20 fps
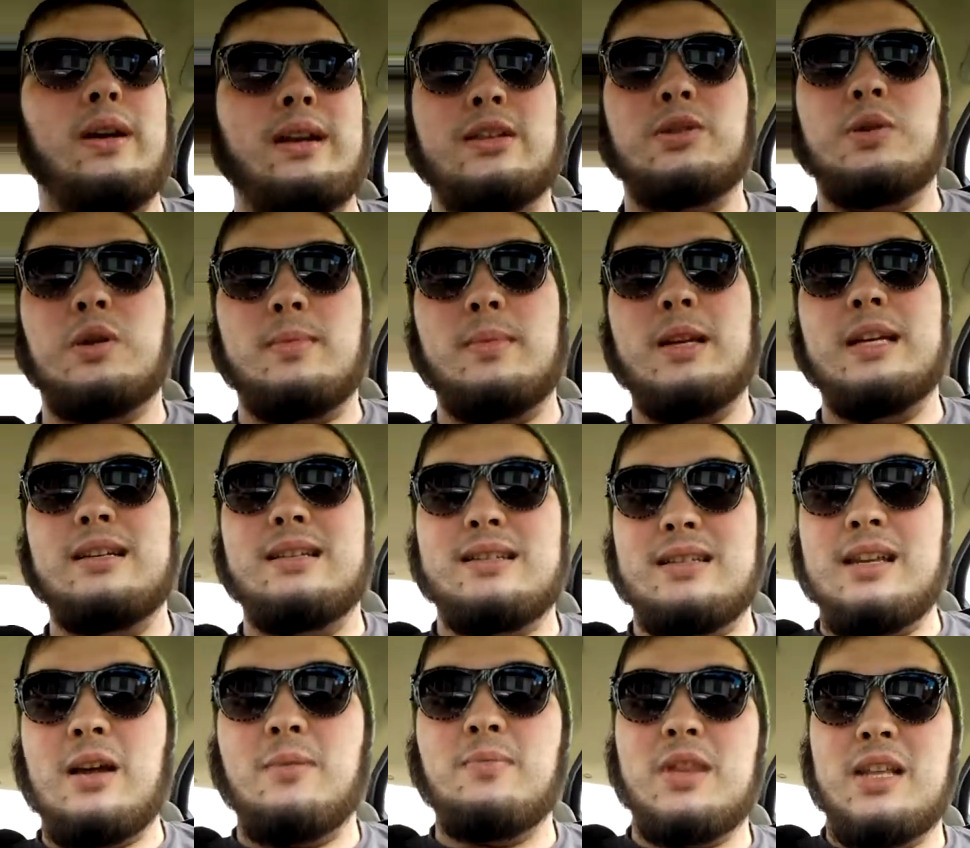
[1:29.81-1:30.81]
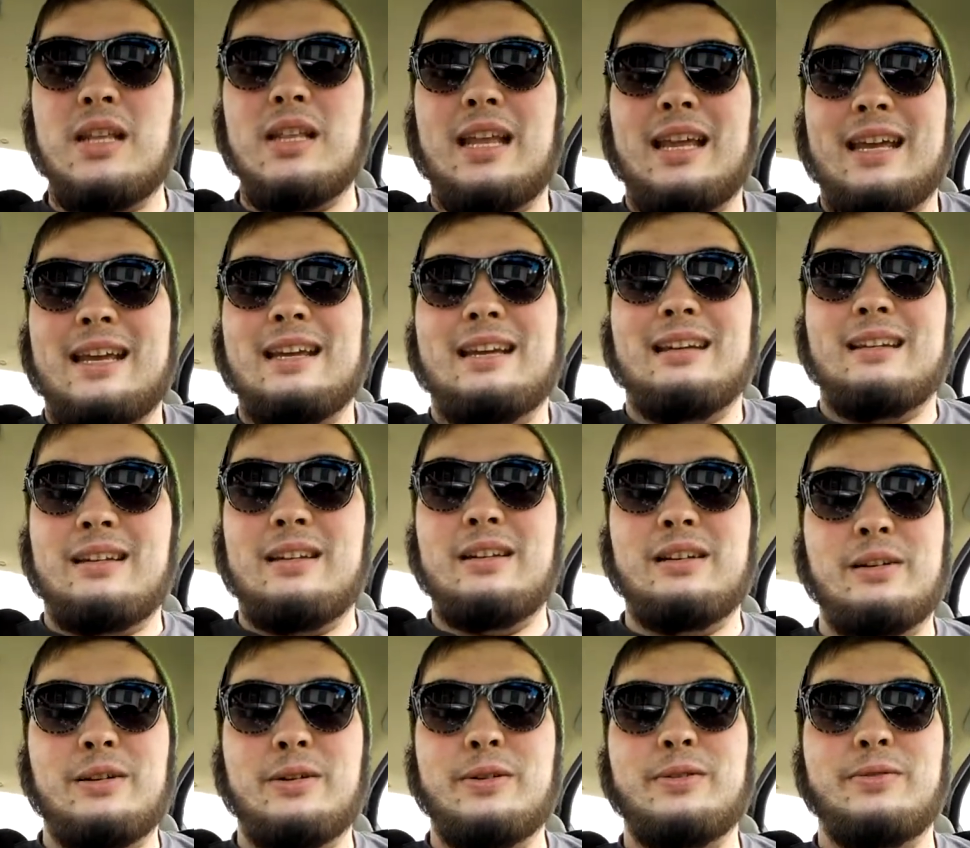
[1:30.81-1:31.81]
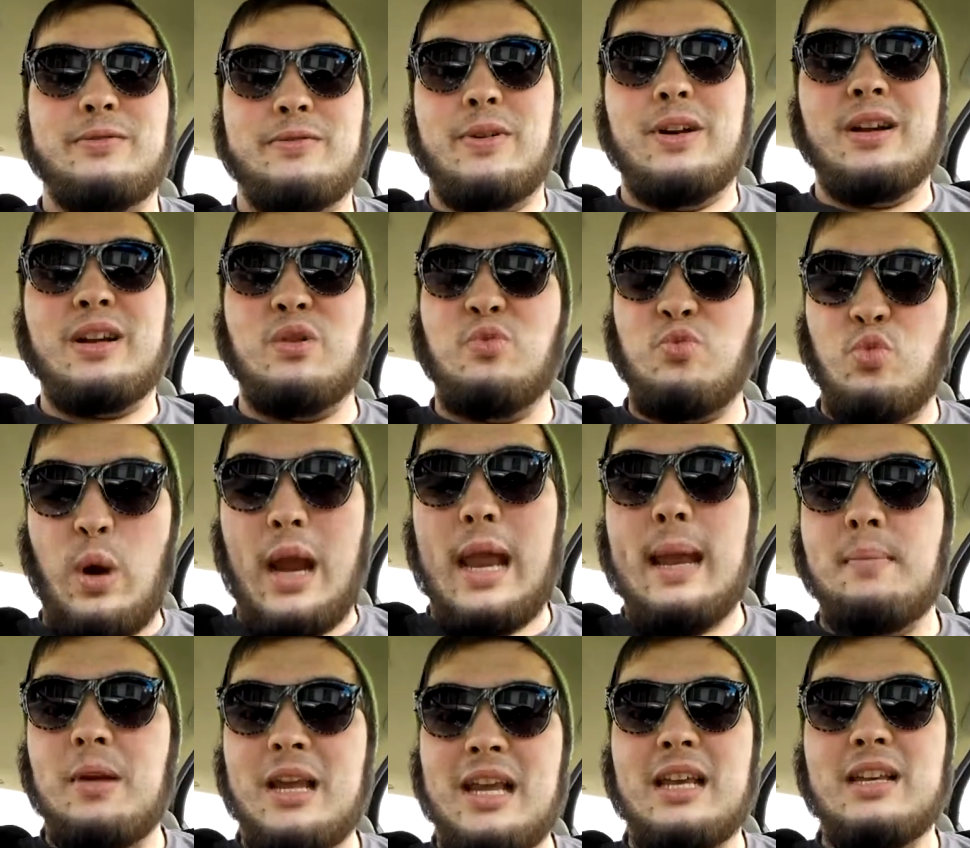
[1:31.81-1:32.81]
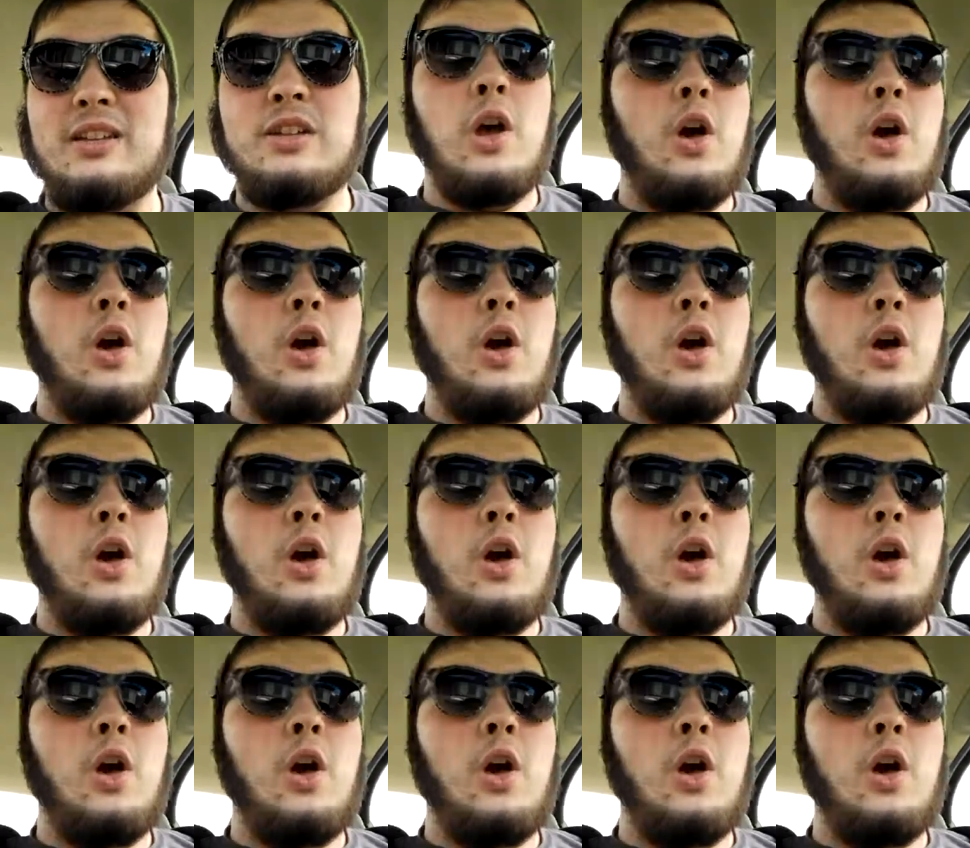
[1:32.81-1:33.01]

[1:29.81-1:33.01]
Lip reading: it's going to be something like, fucking rabies,